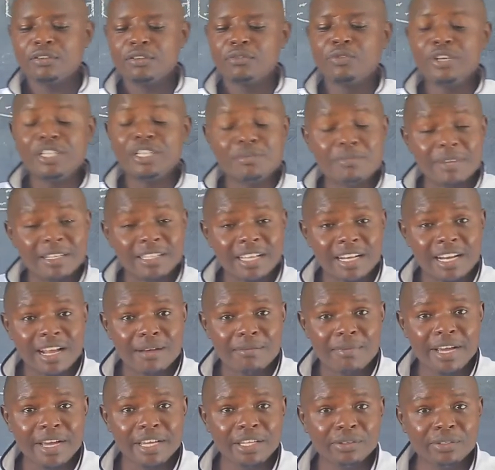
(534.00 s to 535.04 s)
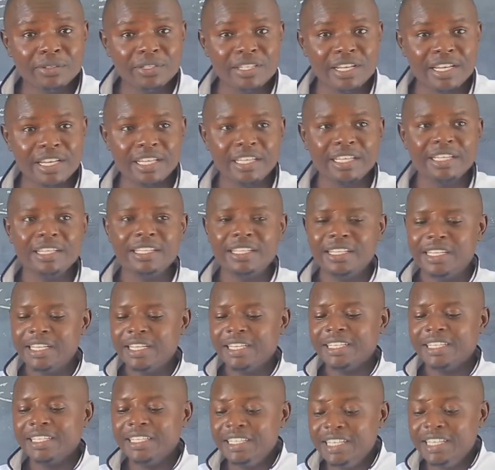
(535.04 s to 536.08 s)
Which method am I using?
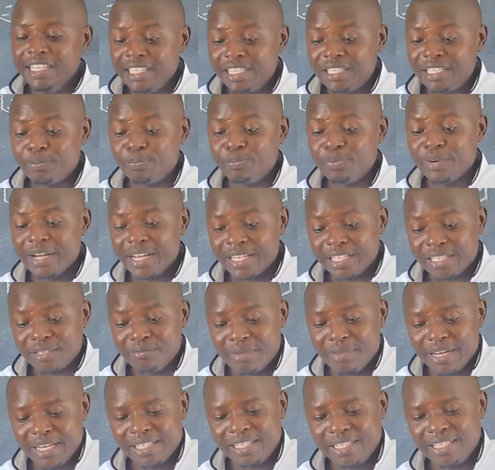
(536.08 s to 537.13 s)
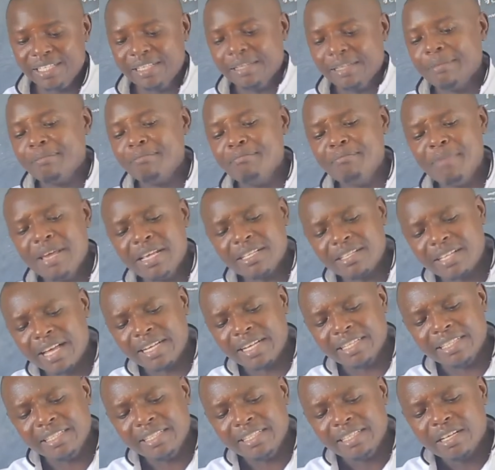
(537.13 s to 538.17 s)
Displacement
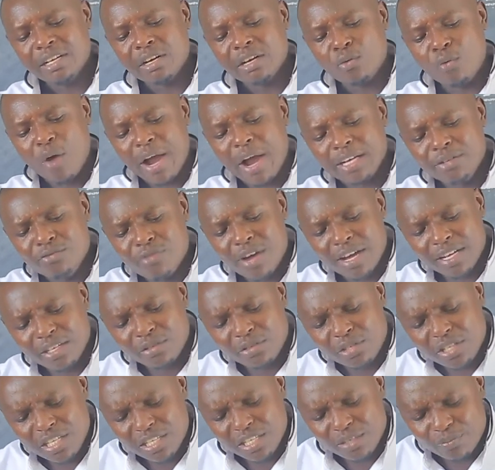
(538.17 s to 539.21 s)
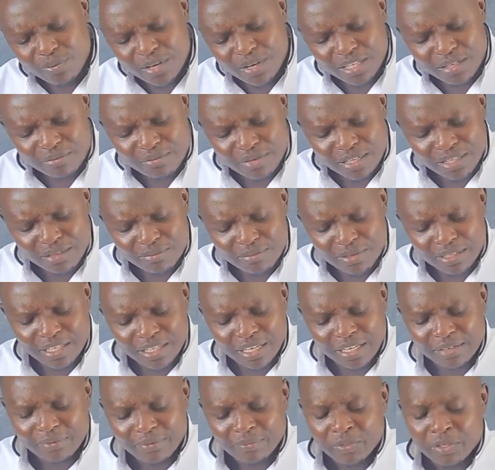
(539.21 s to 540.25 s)
method. Why do I use displacement
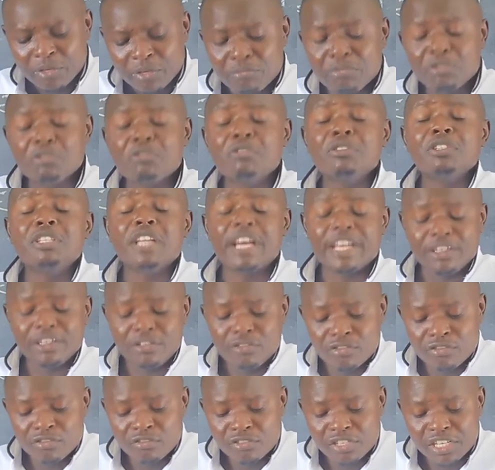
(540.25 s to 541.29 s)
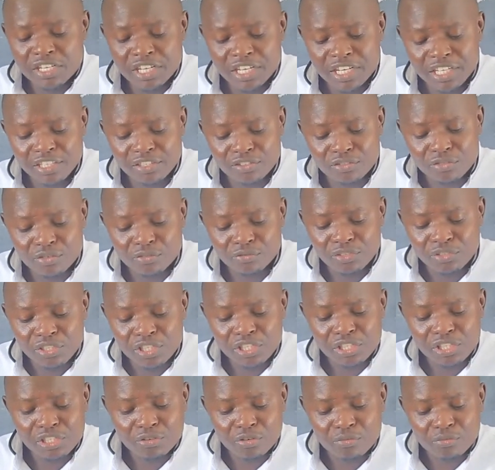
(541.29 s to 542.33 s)
method? Because I don't know the length of
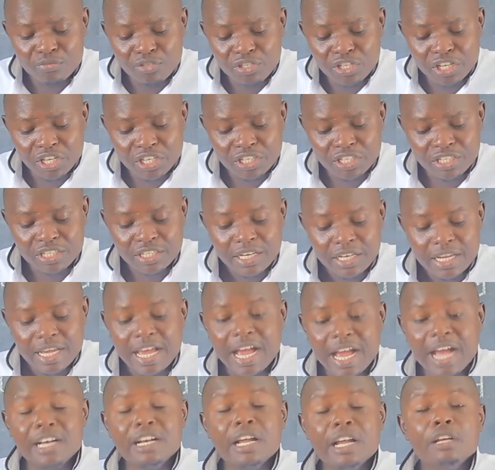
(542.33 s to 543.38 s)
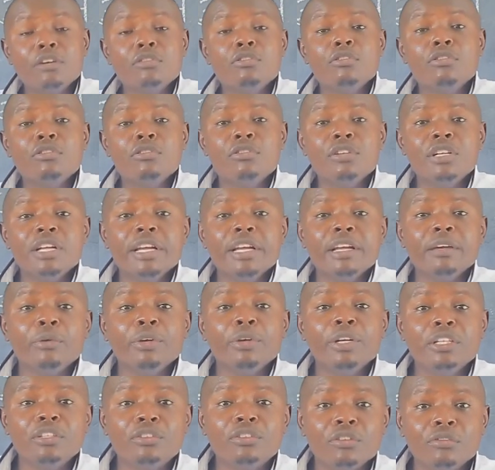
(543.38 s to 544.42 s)
this object and I don't know the
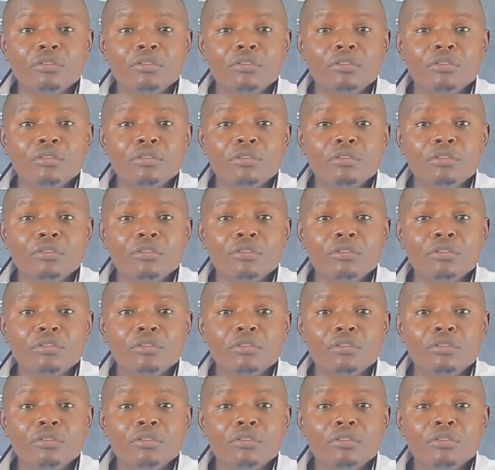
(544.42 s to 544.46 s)
width